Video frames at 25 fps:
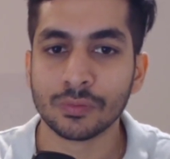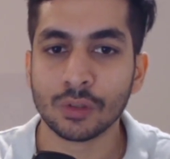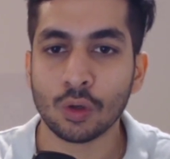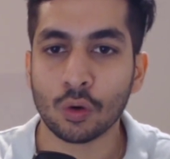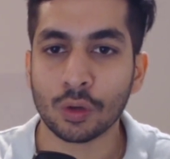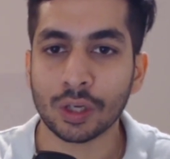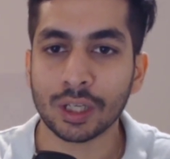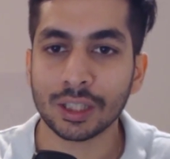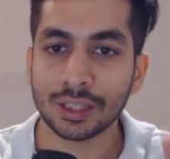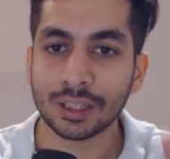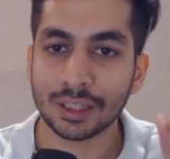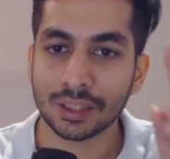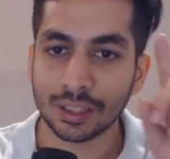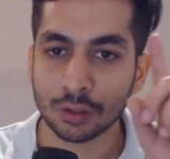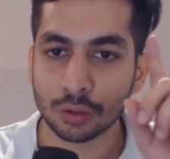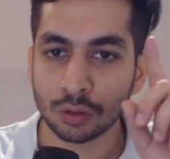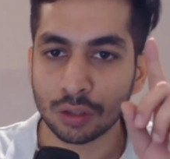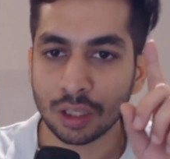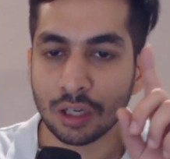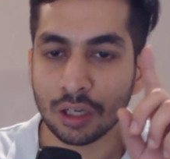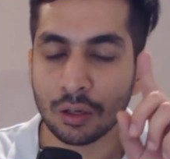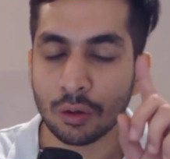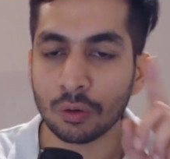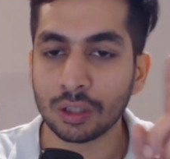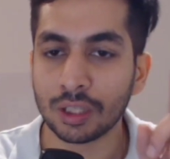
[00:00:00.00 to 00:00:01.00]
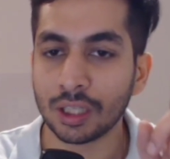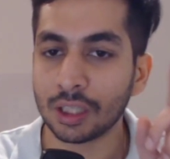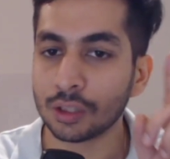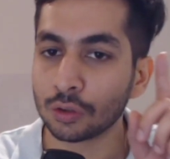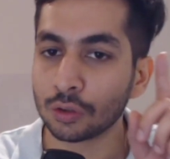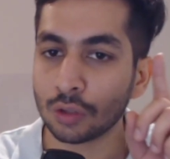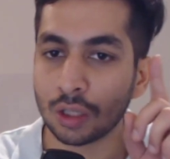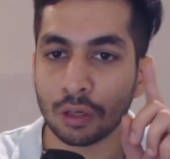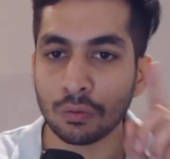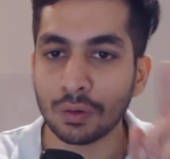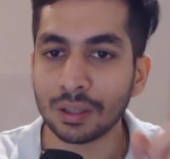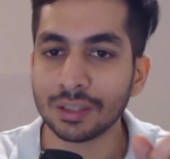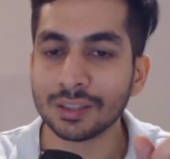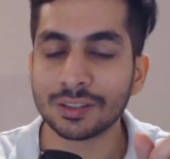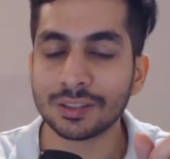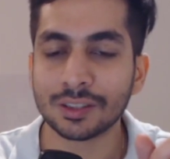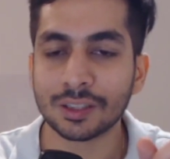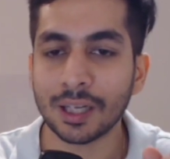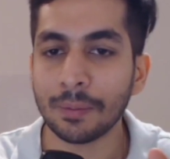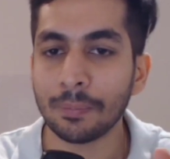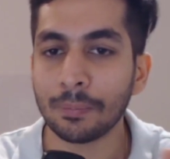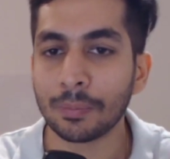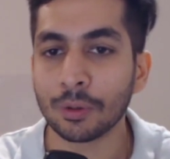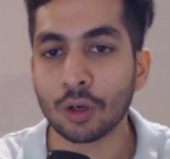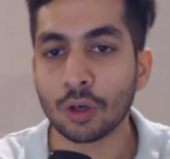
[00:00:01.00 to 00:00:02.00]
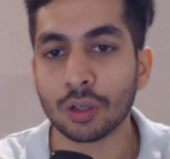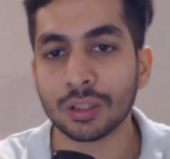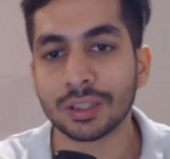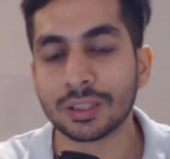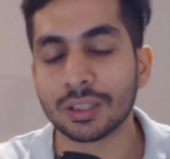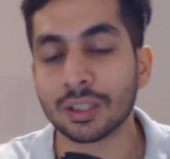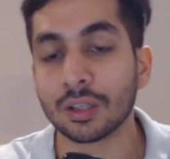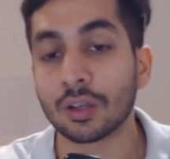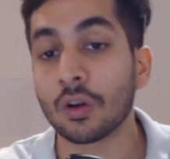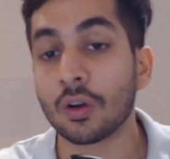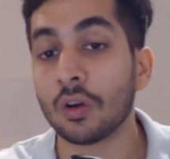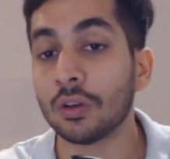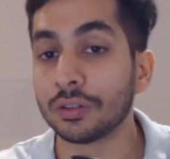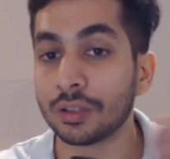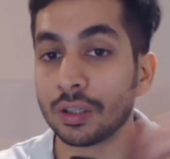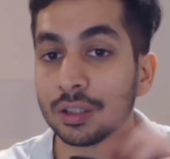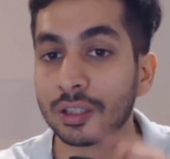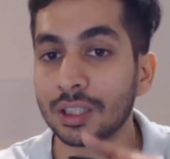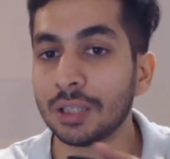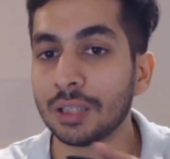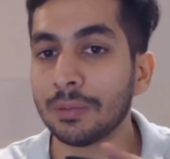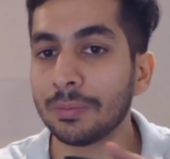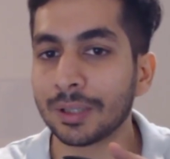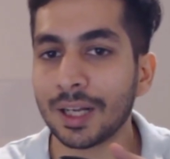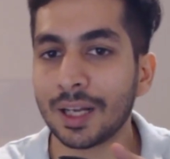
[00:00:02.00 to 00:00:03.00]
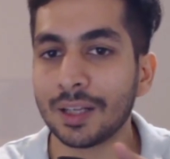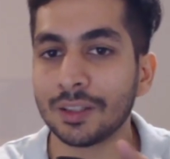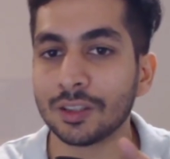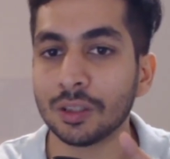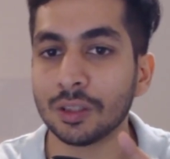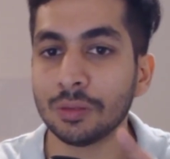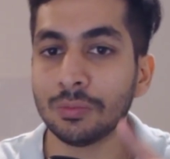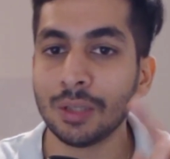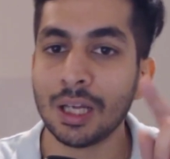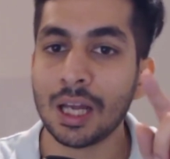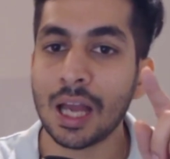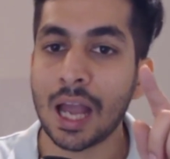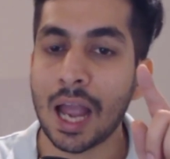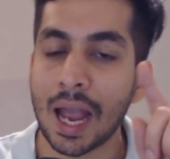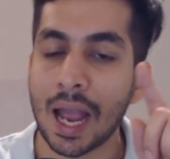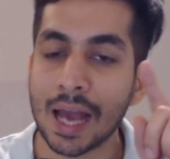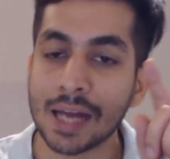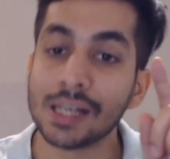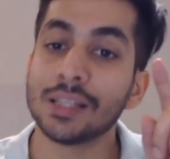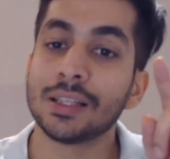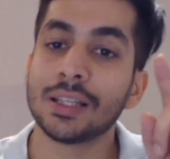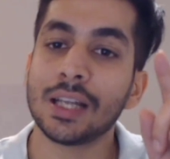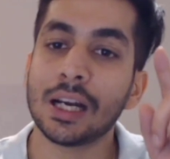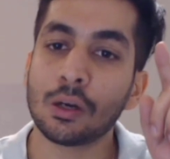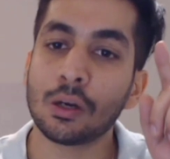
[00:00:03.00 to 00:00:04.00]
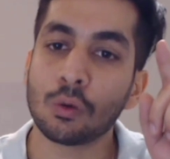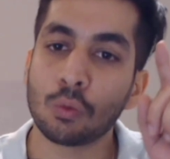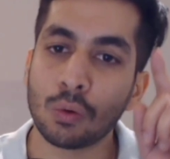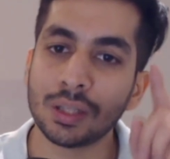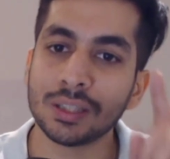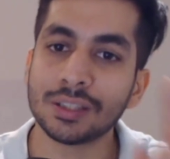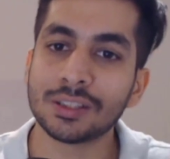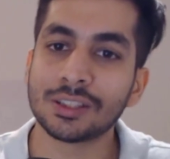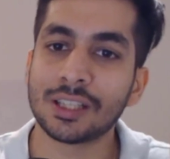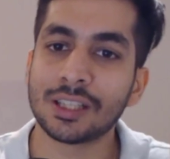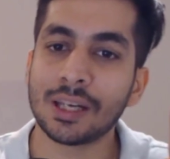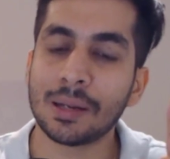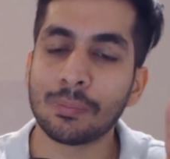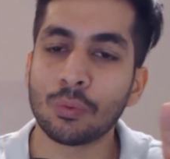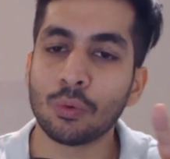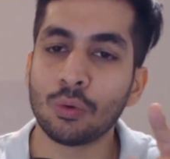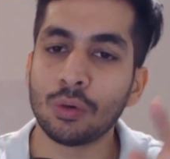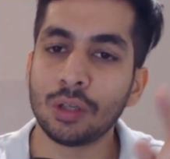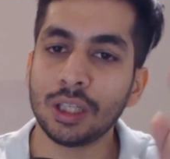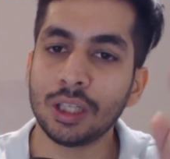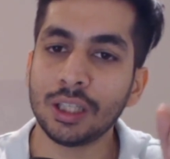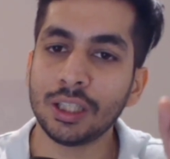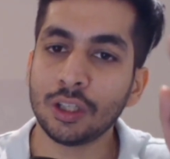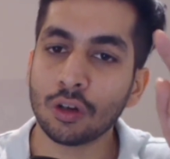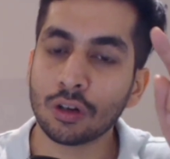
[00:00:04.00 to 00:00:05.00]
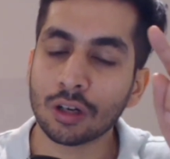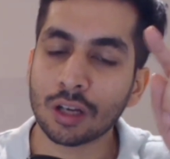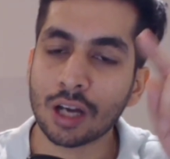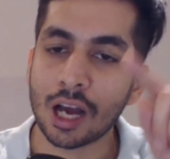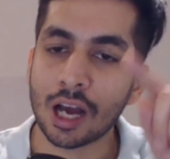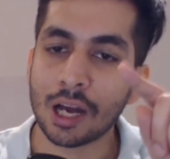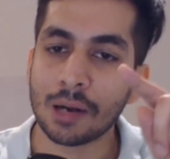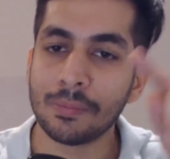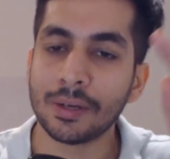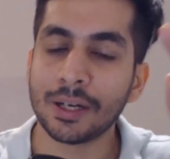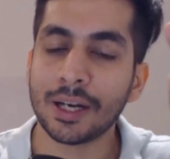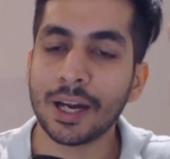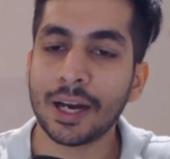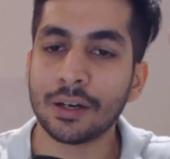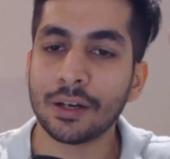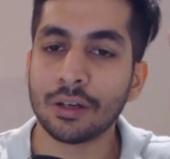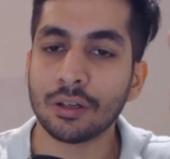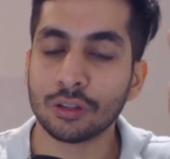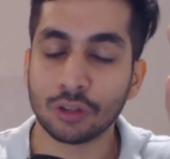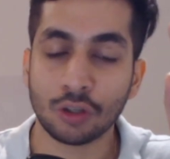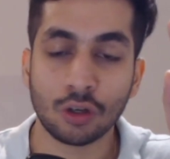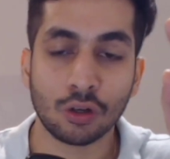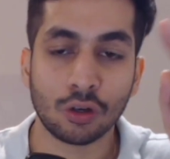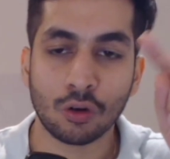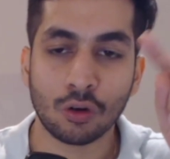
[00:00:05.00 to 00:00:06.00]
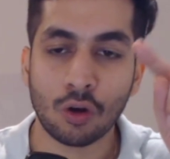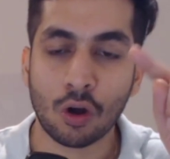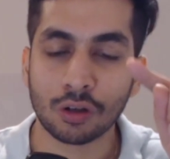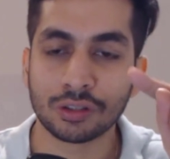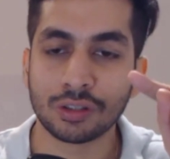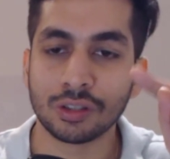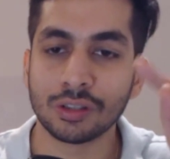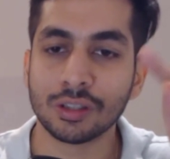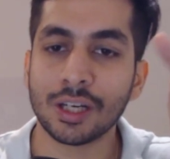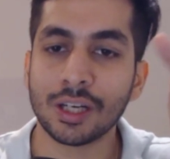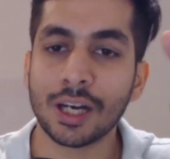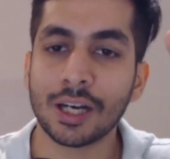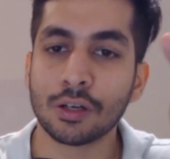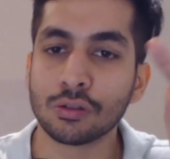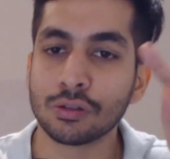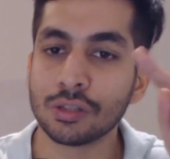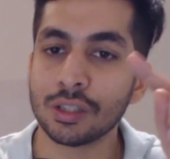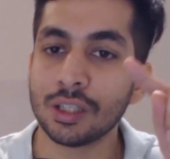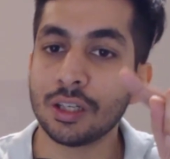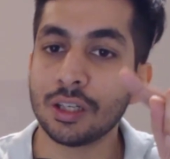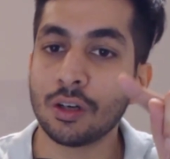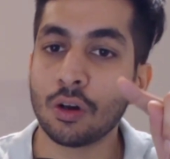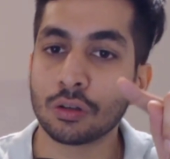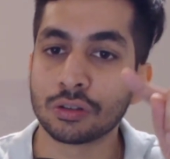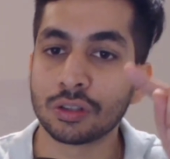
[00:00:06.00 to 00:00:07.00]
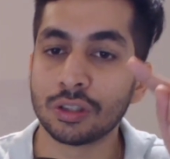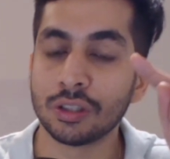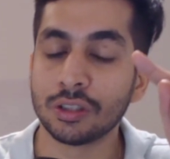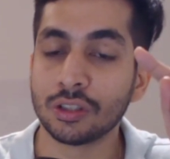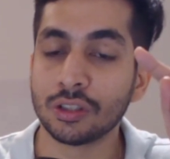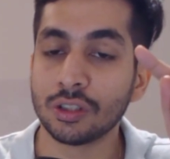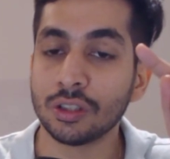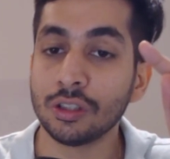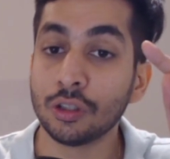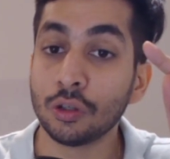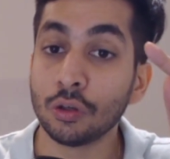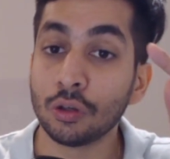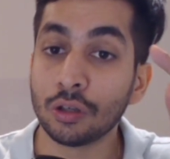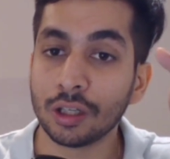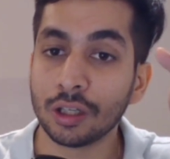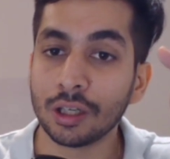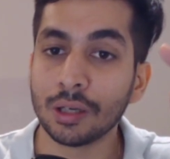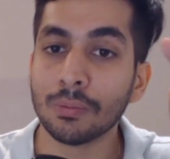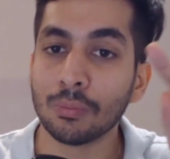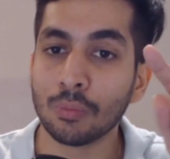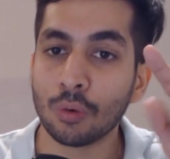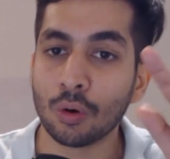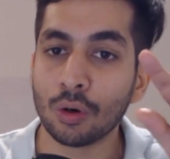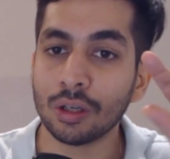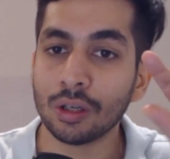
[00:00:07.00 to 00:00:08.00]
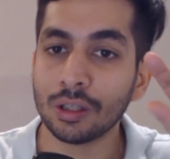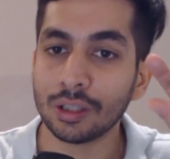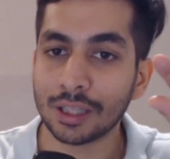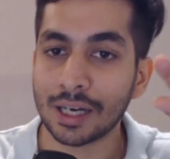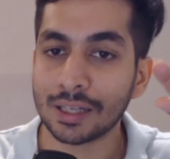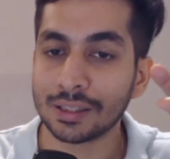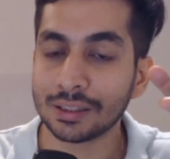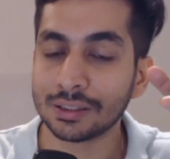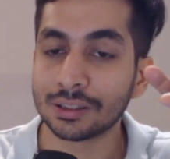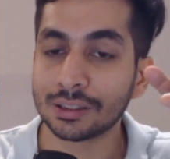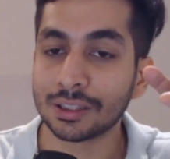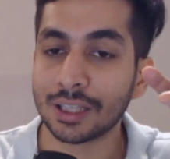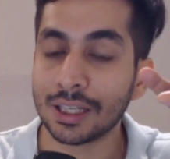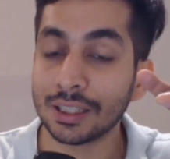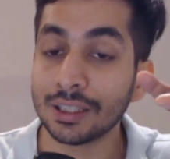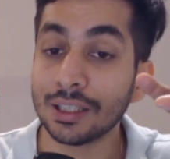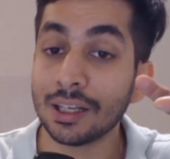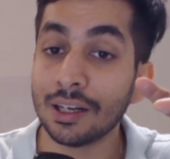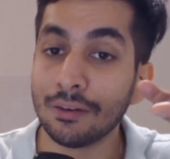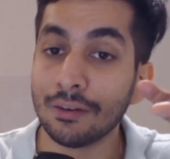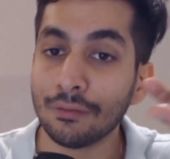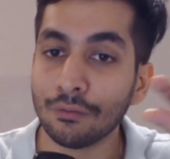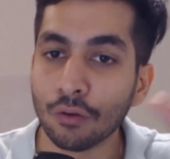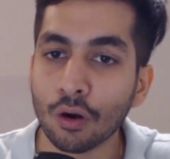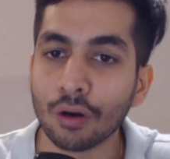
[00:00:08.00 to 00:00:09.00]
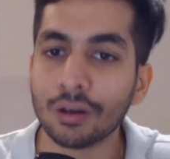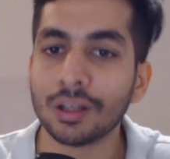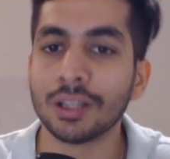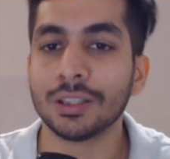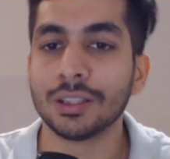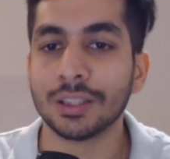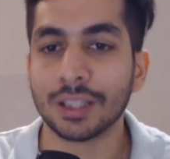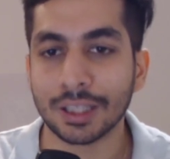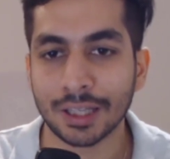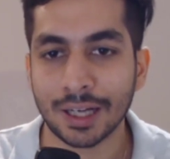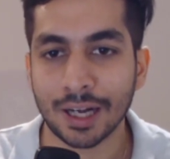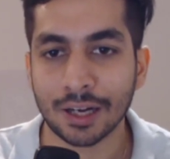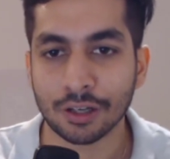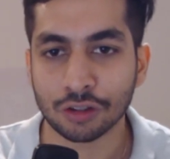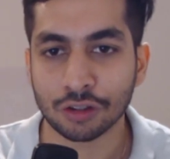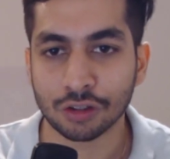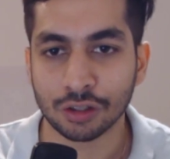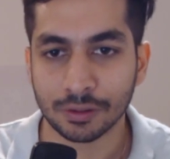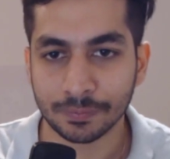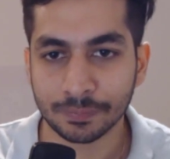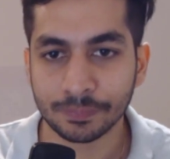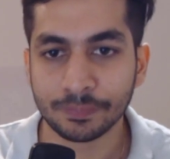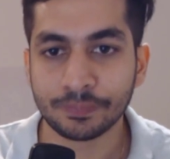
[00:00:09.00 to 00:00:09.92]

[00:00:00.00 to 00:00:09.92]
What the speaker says: Okay, there is only one step, because it's a concerted mechanism, and in that one step only your oxygen hydrogen and oxygen deuterium bond, that is getting involved in the reaction.